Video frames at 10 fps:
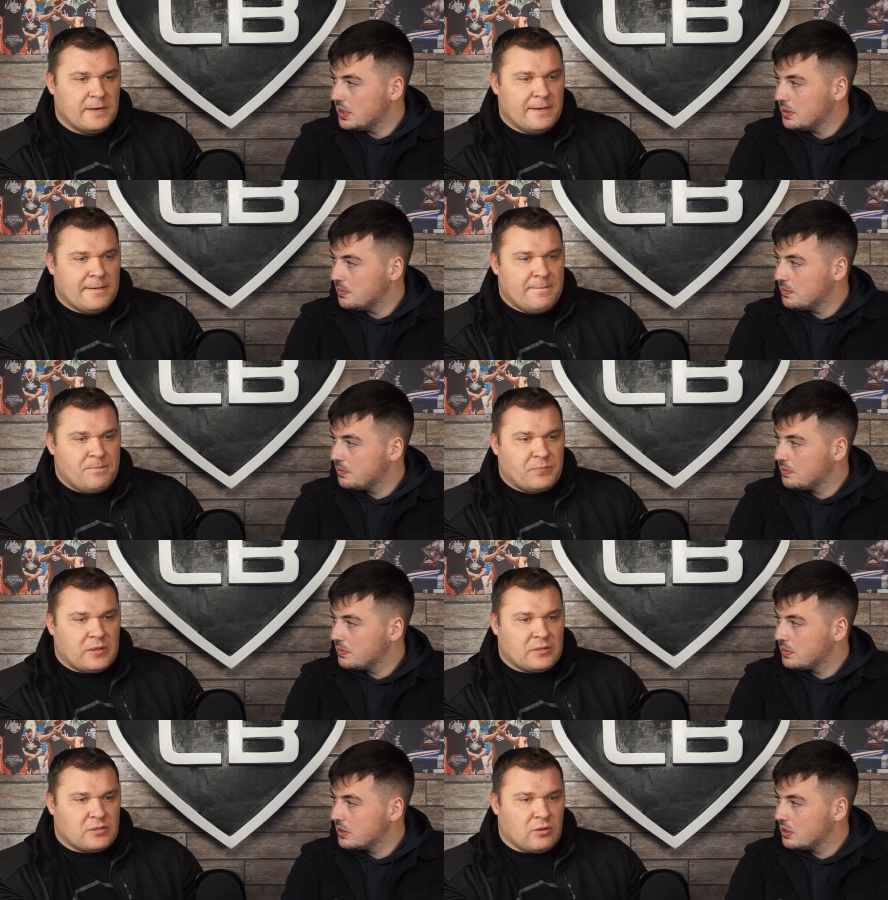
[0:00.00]
Speaker 1: yeah.
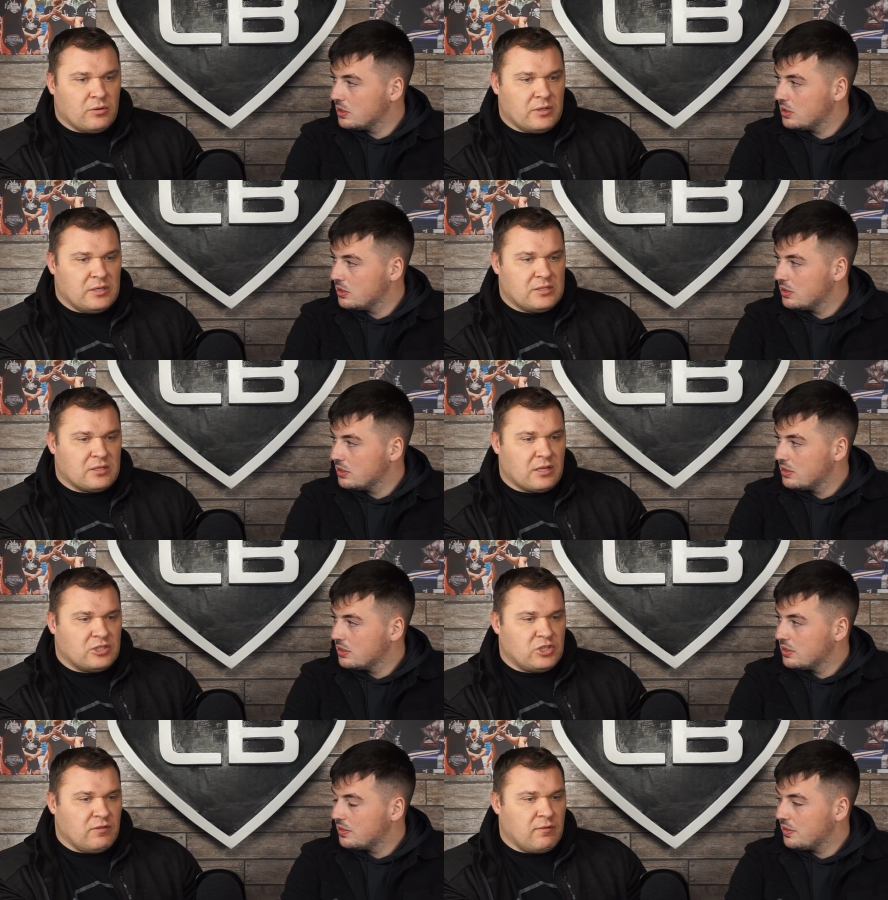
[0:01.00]
so is it
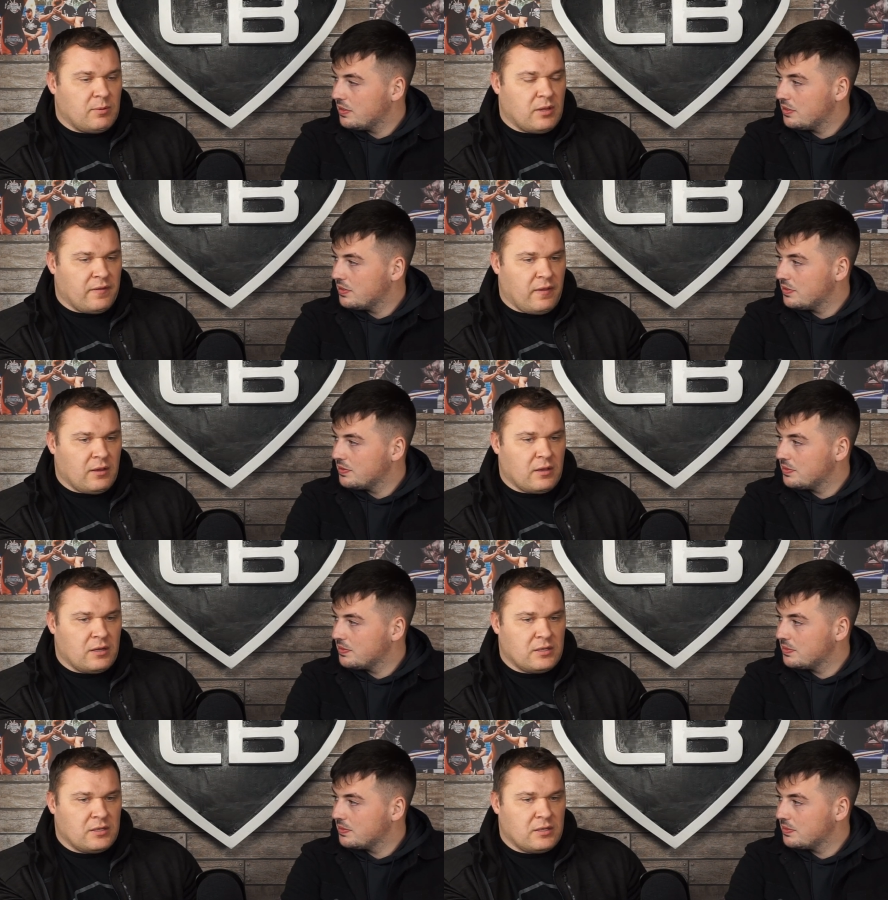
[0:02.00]
achievable? I think it